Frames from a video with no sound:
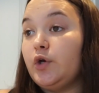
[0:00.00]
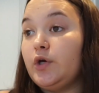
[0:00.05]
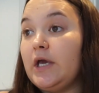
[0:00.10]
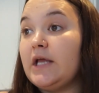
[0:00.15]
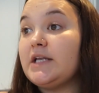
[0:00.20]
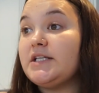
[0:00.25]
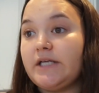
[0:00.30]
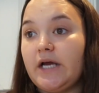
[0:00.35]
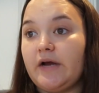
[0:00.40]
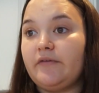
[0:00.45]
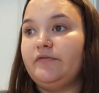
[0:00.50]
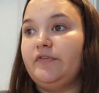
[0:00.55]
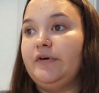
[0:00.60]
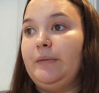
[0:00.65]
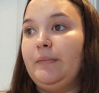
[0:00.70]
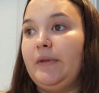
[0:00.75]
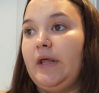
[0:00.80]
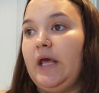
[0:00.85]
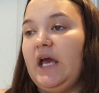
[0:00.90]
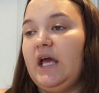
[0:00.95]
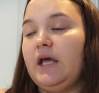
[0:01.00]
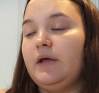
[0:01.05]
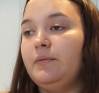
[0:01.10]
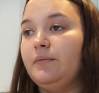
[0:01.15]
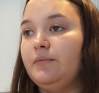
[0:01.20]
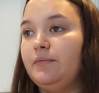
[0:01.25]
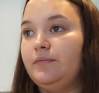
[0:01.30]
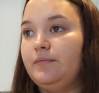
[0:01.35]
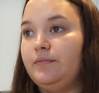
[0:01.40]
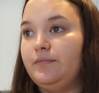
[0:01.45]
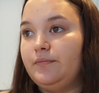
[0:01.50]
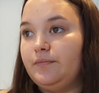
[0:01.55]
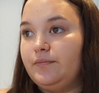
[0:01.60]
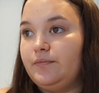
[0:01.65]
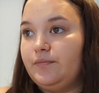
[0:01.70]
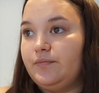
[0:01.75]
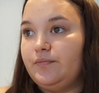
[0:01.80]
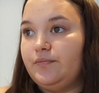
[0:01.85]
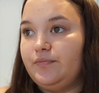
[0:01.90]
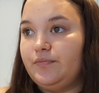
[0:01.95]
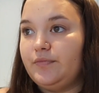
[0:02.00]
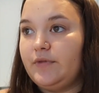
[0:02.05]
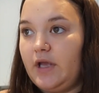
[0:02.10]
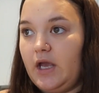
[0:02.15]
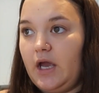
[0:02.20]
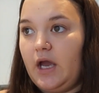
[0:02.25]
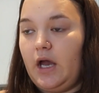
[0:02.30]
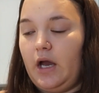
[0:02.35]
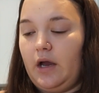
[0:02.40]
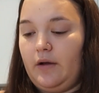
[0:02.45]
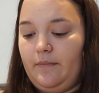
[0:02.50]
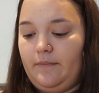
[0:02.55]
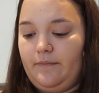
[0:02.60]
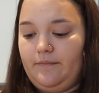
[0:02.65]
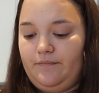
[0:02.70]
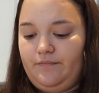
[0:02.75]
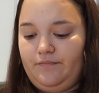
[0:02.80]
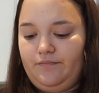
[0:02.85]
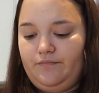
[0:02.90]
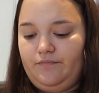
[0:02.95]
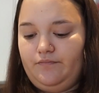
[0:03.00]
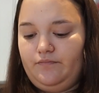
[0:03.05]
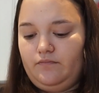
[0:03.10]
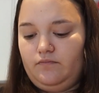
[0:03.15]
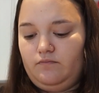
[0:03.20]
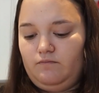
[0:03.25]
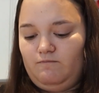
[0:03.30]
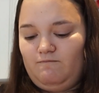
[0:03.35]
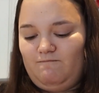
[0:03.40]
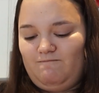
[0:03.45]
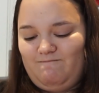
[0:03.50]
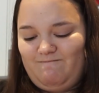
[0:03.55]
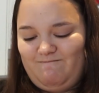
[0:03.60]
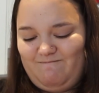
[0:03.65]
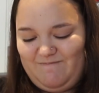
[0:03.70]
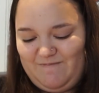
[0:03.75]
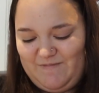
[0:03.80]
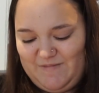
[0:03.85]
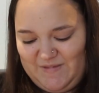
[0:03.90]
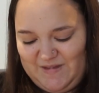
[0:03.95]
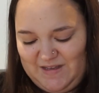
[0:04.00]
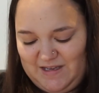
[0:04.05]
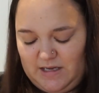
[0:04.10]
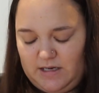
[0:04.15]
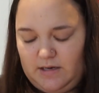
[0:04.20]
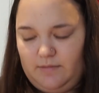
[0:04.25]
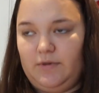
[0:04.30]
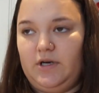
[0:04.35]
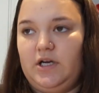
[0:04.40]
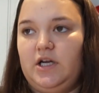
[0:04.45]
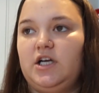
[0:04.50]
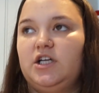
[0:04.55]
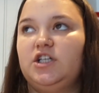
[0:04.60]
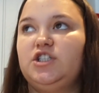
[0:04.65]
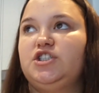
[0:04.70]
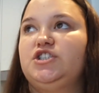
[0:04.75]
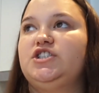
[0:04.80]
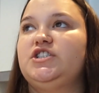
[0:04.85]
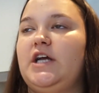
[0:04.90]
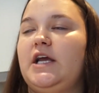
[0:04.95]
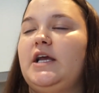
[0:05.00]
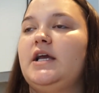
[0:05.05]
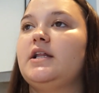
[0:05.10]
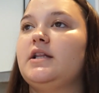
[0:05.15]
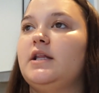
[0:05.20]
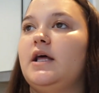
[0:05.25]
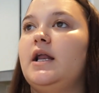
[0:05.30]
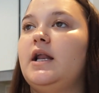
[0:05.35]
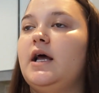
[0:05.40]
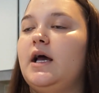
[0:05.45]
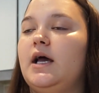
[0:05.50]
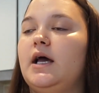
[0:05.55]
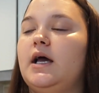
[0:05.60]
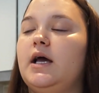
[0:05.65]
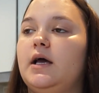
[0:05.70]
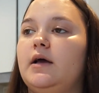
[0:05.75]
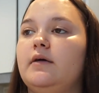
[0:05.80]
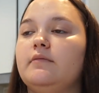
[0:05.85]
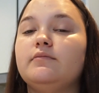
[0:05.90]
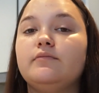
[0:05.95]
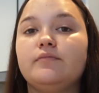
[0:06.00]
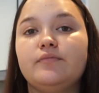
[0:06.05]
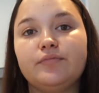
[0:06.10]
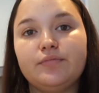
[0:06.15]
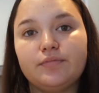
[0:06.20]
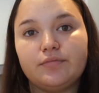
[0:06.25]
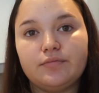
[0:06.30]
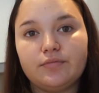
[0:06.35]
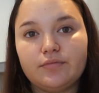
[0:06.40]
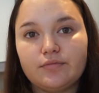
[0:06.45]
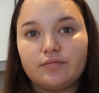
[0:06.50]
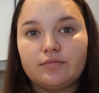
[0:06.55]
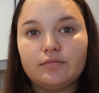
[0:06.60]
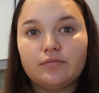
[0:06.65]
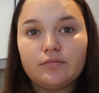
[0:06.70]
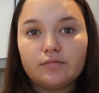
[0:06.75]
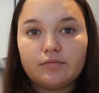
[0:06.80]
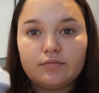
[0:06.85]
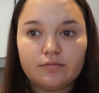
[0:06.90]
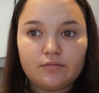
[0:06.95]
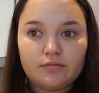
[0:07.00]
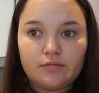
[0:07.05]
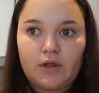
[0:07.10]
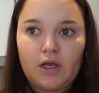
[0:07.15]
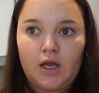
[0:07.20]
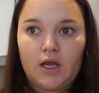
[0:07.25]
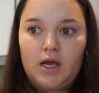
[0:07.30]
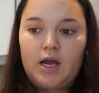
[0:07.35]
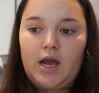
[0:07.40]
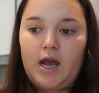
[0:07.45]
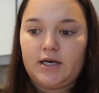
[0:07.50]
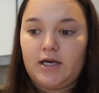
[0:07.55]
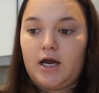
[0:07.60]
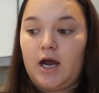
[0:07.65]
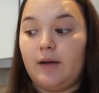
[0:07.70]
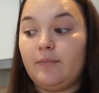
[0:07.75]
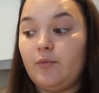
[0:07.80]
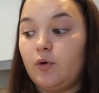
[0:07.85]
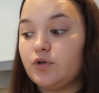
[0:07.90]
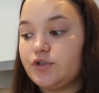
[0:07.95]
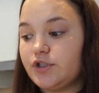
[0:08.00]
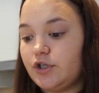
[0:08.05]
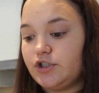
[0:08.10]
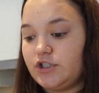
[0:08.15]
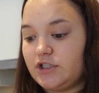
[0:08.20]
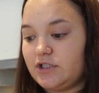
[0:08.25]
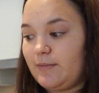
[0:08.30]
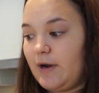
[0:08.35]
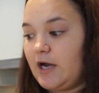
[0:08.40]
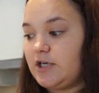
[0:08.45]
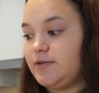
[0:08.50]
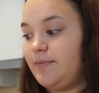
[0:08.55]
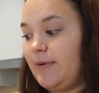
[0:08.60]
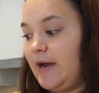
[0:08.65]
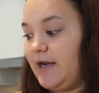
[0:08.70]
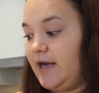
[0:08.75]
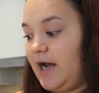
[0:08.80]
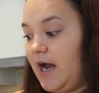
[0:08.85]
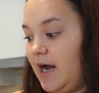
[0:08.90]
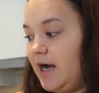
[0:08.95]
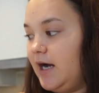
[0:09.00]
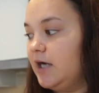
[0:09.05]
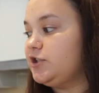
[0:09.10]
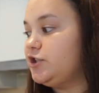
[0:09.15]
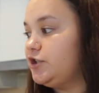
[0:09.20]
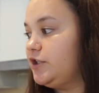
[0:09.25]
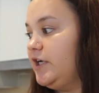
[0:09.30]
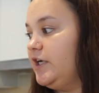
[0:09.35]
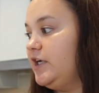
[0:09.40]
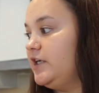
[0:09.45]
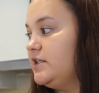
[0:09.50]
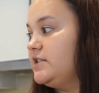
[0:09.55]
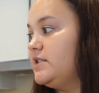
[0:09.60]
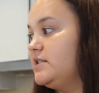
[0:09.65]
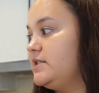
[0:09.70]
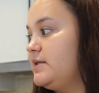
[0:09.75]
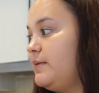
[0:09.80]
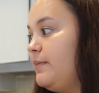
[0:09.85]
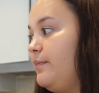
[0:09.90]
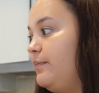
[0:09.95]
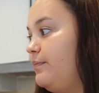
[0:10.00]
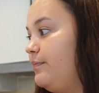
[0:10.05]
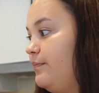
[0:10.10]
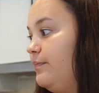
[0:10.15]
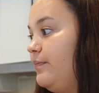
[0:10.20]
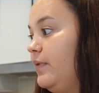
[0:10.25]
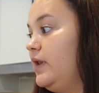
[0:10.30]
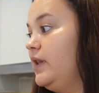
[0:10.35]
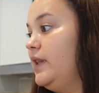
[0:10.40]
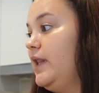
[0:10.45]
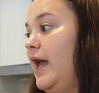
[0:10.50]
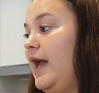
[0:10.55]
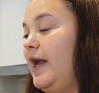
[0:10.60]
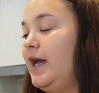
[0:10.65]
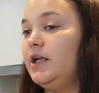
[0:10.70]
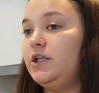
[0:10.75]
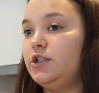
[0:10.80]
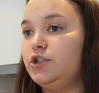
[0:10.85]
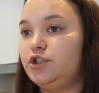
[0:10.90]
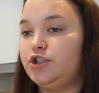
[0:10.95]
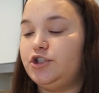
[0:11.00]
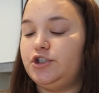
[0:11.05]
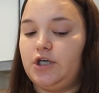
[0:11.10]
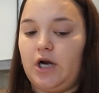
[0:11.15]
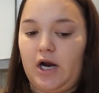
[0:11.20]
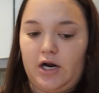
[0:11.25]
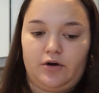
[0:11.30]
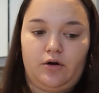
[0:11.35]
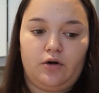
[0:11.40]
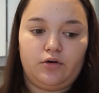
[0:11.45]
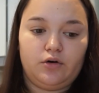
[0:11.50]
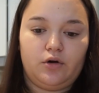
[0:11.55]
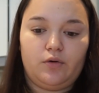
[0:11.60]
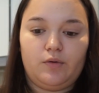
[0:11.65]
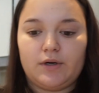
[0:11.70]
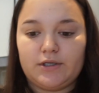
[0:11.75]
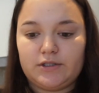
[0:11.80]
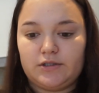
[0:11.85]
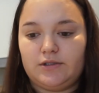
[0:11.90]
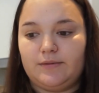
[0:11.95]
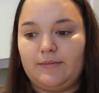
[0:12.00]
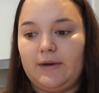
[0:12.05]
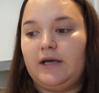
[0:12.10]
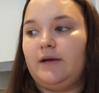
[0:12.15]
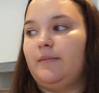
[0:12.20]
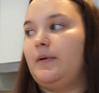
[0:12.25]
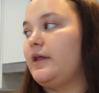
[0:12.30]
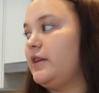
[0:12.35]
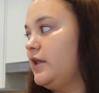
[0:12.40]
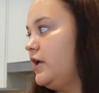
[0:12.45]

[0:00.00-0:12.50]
you get down from there. Yeah. I'm gonna shake that up. And yeah, I'm also just about to make Archie's lunch. I don't know what to make him. I